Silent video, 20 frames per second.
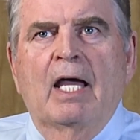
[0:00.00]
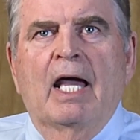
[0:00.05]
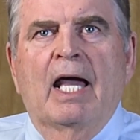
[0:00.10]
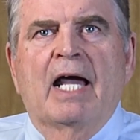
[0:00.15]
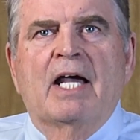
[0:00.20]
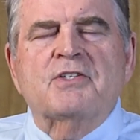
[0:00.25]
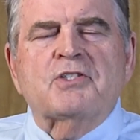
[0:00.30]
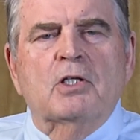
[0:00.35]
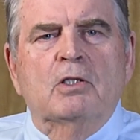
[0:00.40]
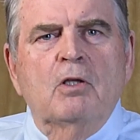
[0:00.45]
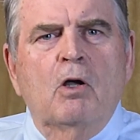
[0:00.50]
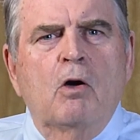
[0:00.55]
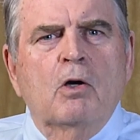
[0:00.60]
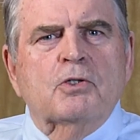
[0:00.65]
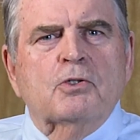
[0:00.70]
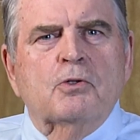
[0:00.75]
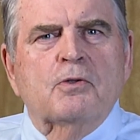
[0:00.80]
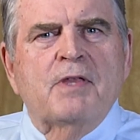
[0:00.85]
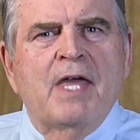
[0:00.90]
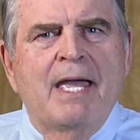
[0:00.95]
As a
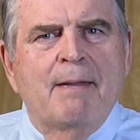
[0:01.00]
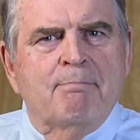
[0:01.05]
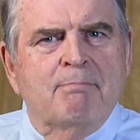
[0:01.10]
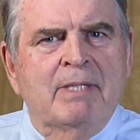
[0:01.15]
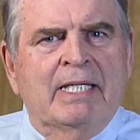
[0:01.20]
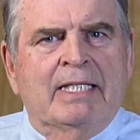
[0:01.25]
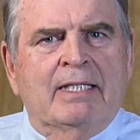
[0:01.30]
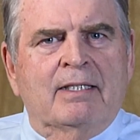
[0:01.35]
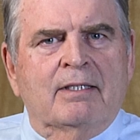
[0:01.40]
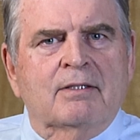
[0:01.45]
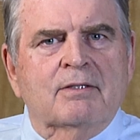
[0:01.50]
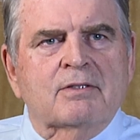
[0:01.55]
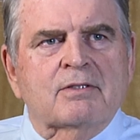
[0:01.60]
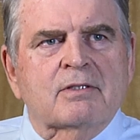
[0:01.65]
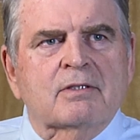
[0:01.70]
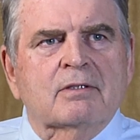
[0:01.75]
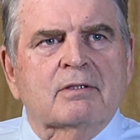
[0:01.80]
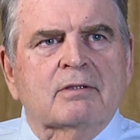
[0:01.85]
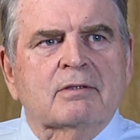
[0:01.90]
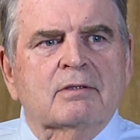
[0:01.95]
lawyer, that
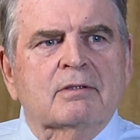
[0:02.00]
means